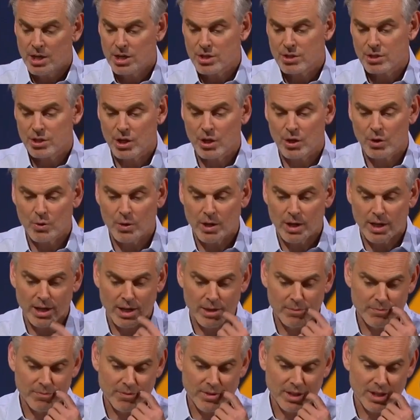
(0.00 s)

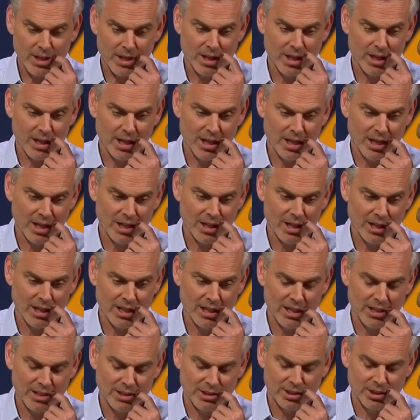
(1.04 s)
So it
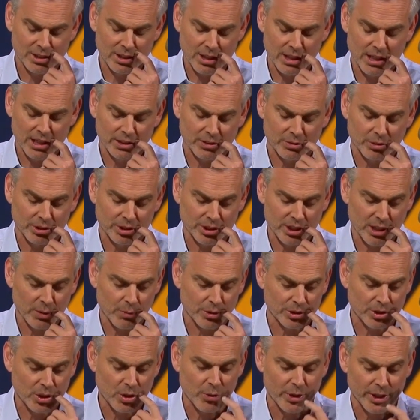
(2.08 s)
is interesting
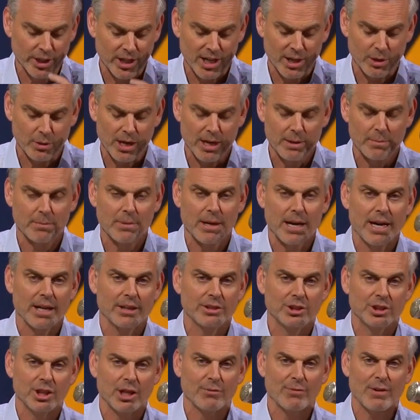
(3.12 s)
what's going on. I
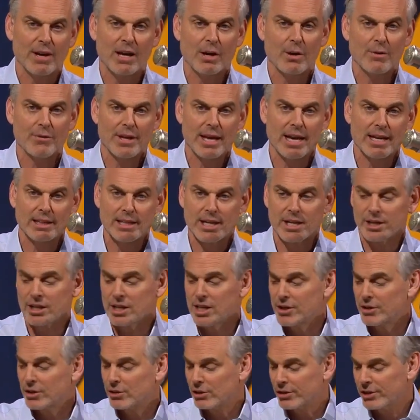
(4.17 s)
had Jeff Howe, the Athletic,
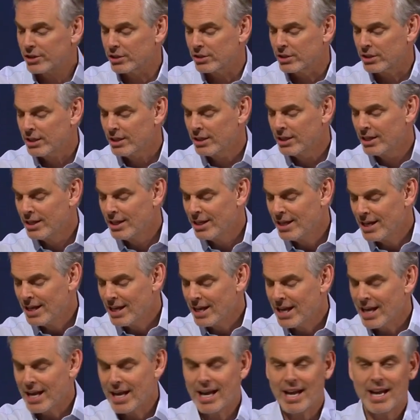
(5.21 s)
on earlier.
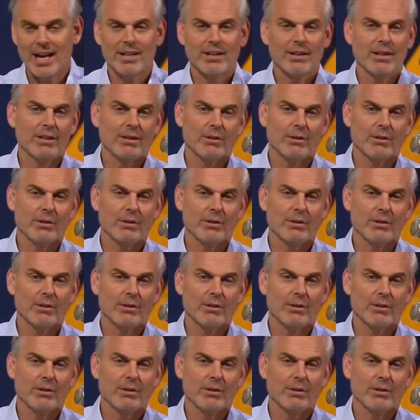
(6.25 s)
And